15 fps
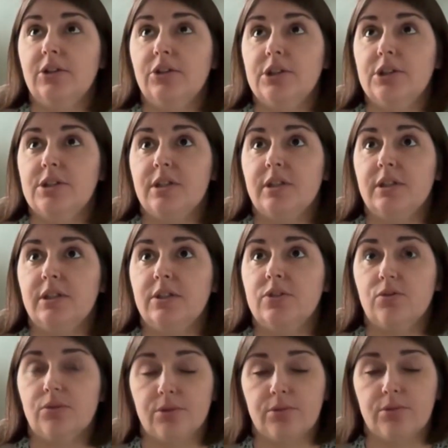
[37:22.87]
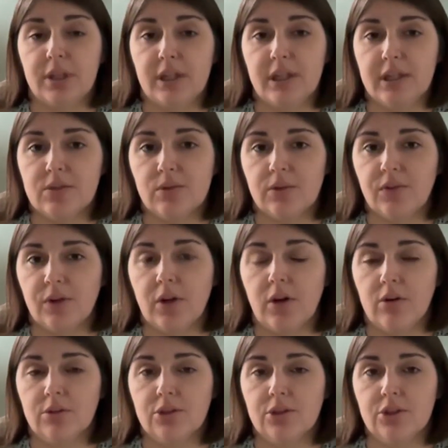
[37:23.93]
increasing scrutiny and sort of a
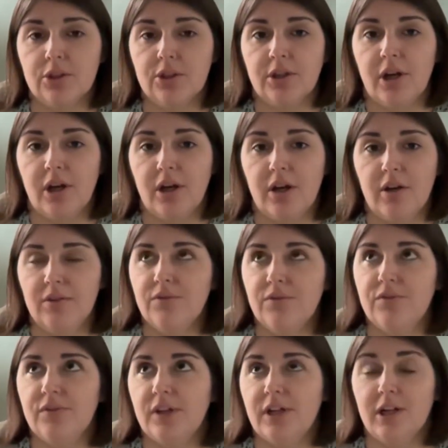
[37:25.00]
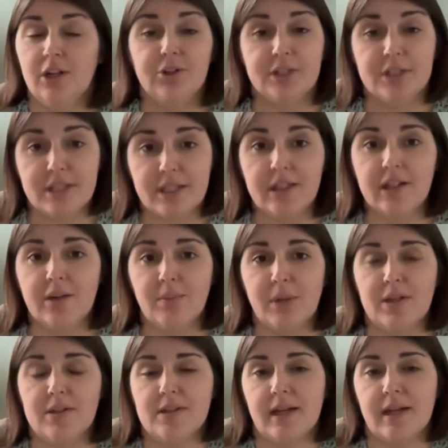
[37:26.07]
culture of critique
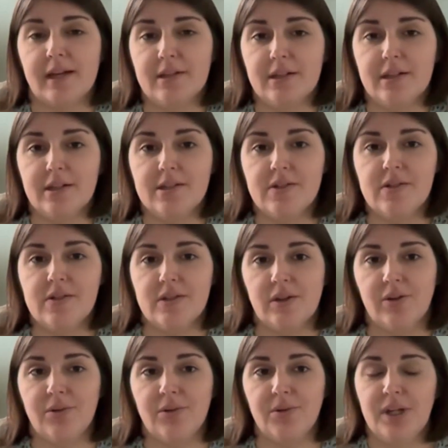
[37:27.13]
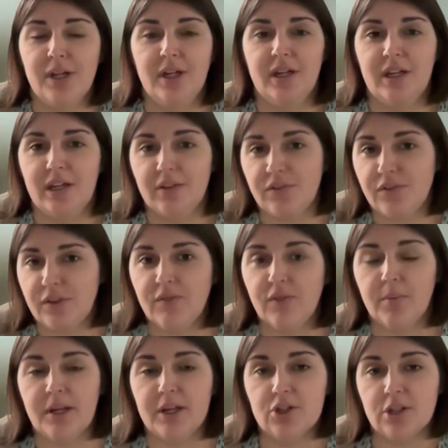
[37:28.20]
among scientists. So if
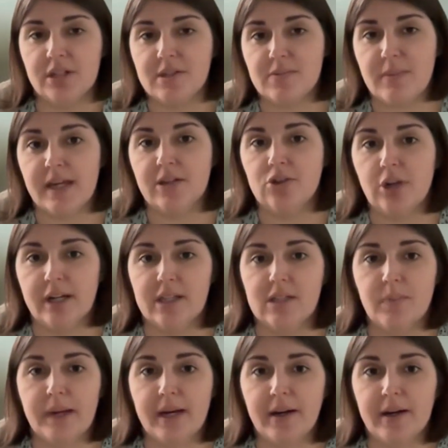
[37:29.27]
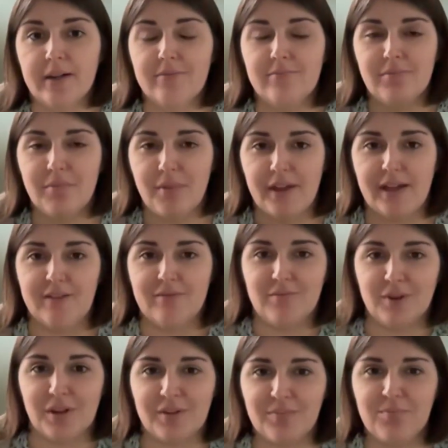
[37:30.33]
information is made transparent,
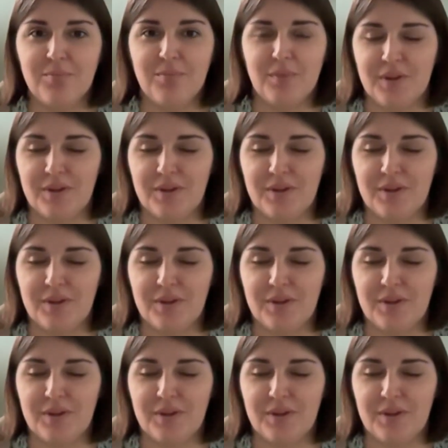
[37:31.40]
then